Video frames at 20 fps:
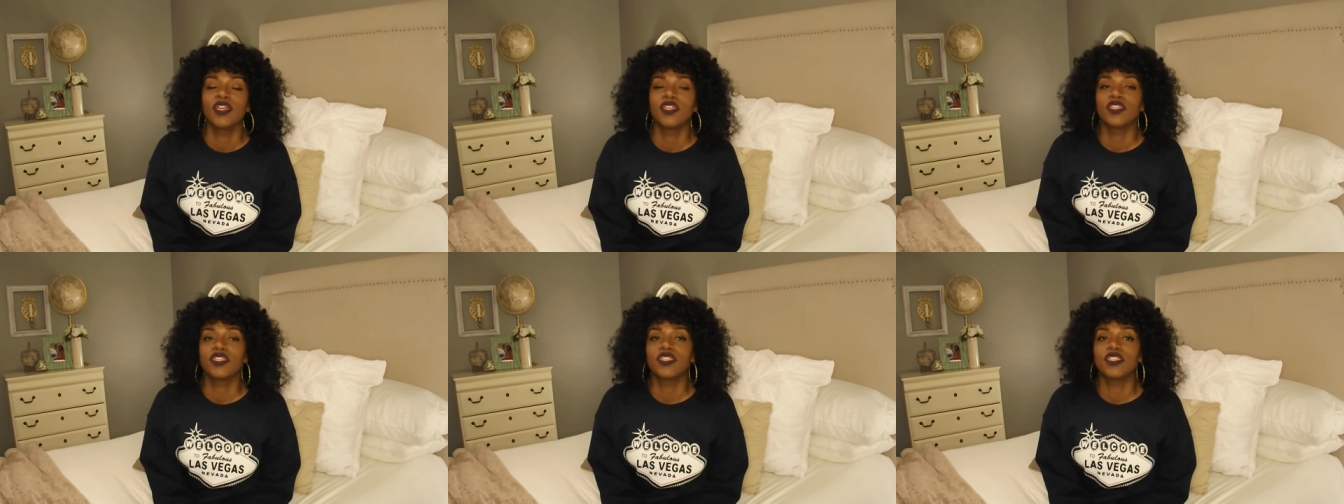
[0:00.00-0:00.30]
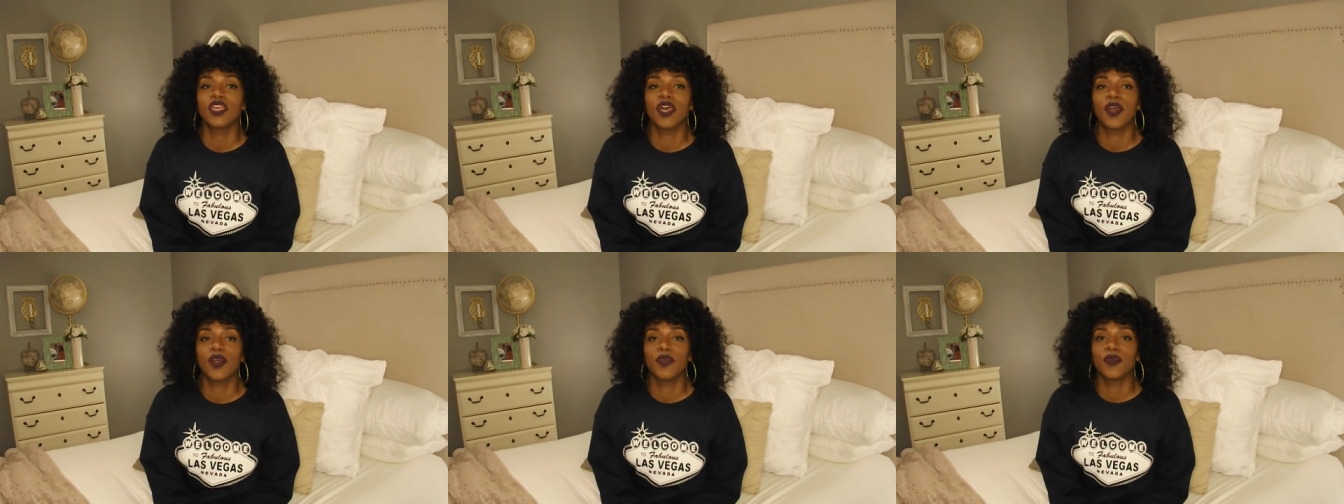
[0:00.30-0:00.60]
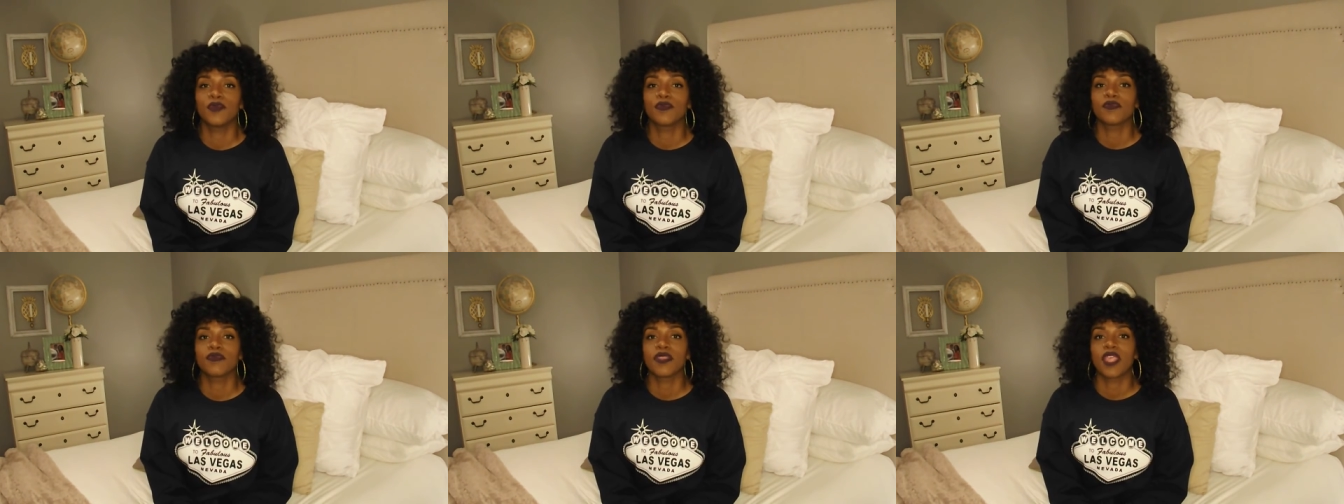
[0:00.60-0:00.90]

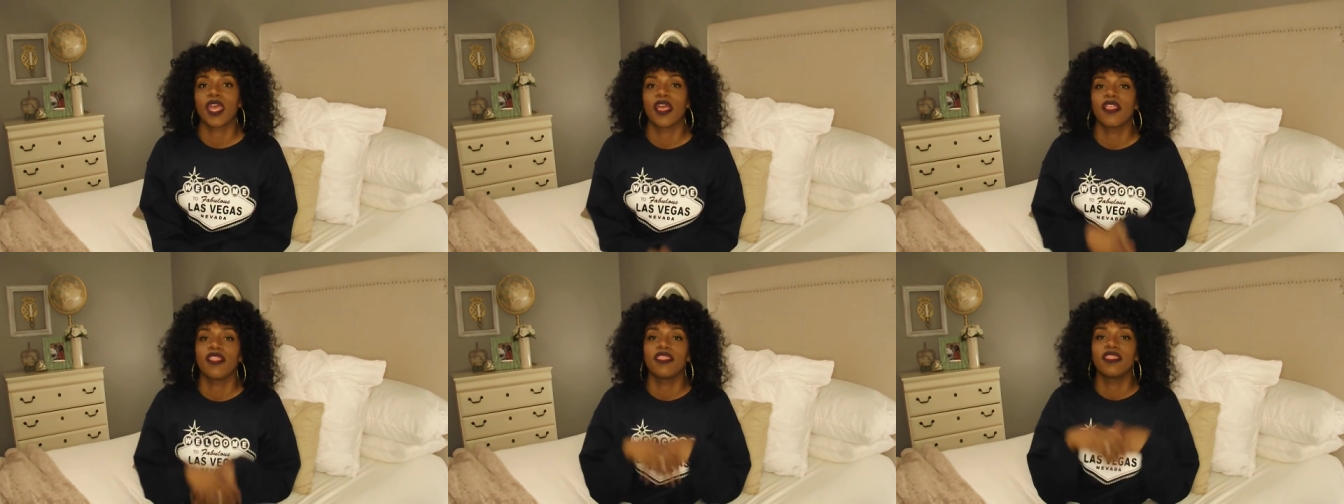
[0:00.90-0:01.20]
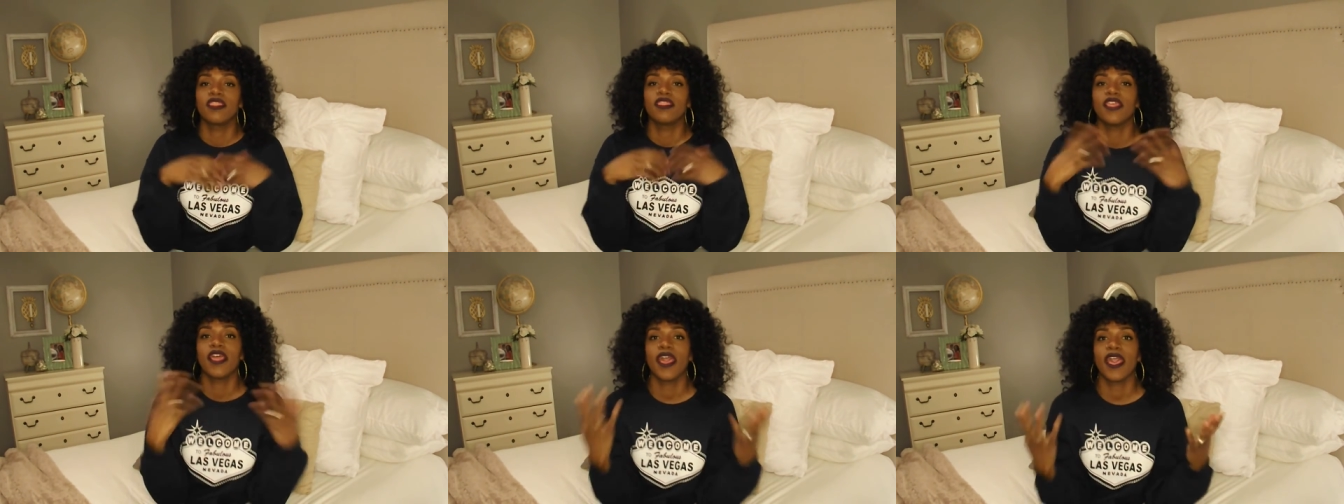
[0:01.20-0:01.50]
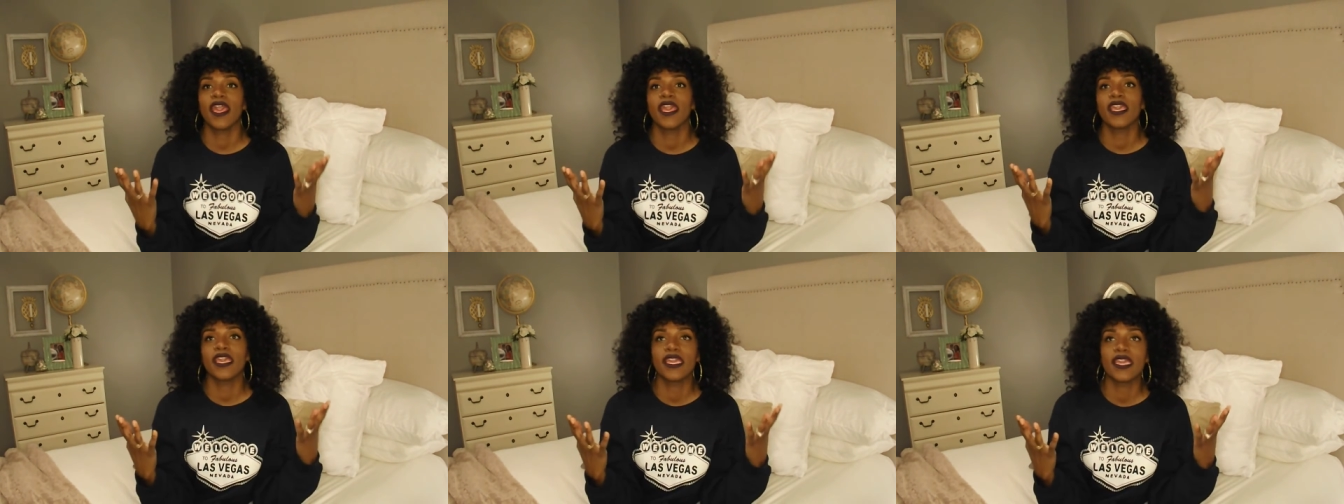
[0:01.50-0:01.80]
So
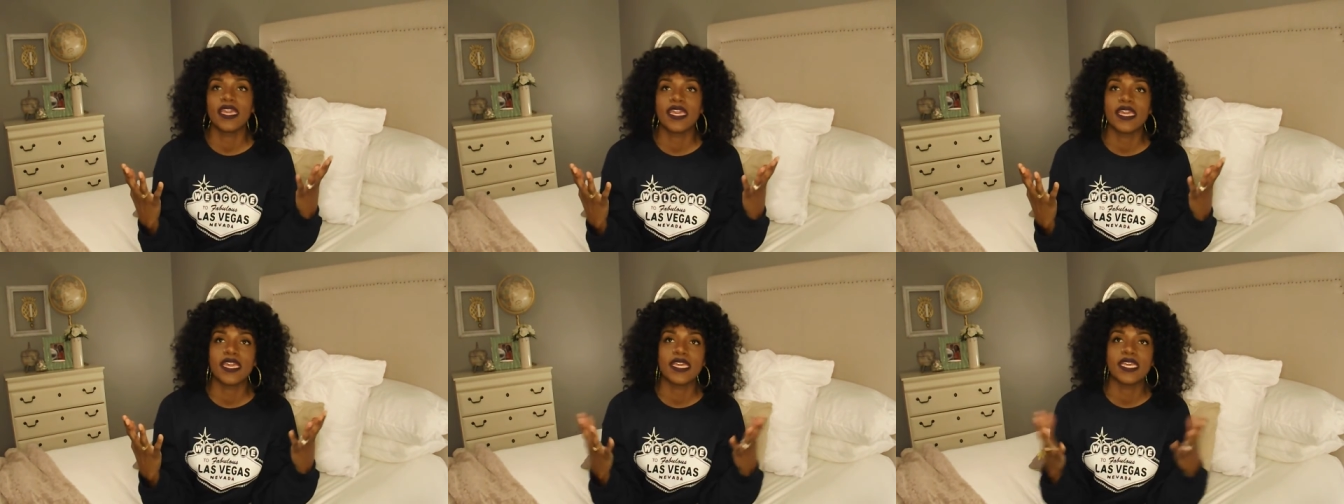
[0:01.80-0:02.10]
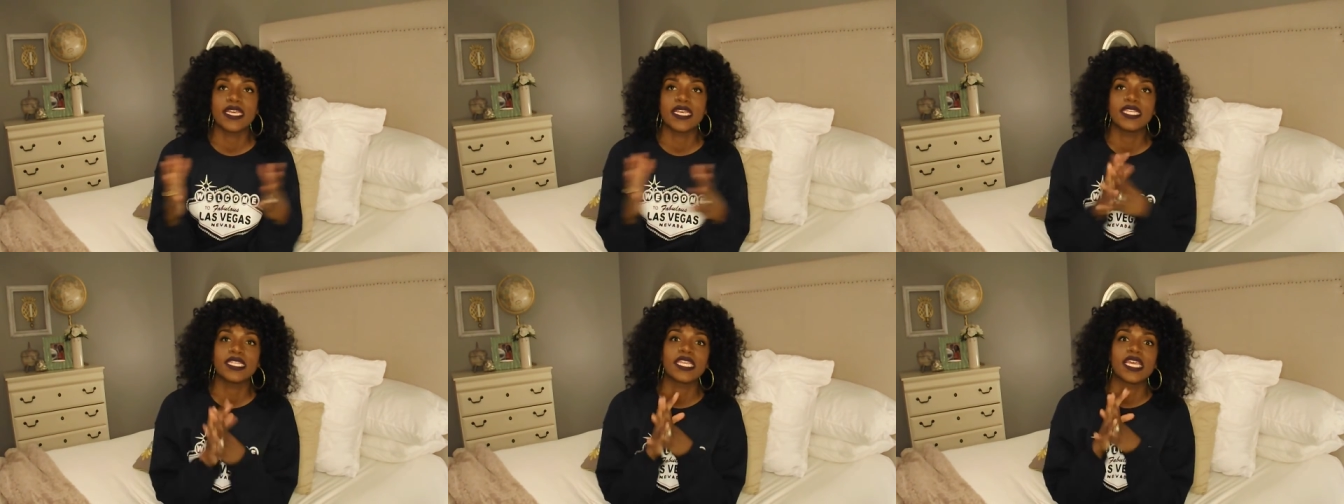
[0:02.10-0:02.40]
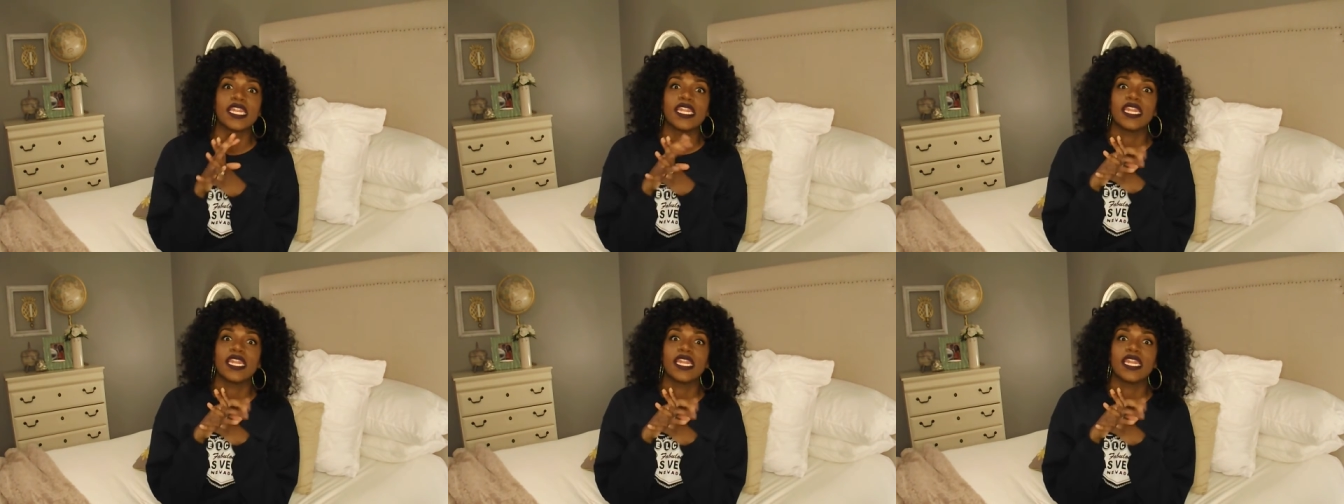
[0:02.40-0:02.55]
that is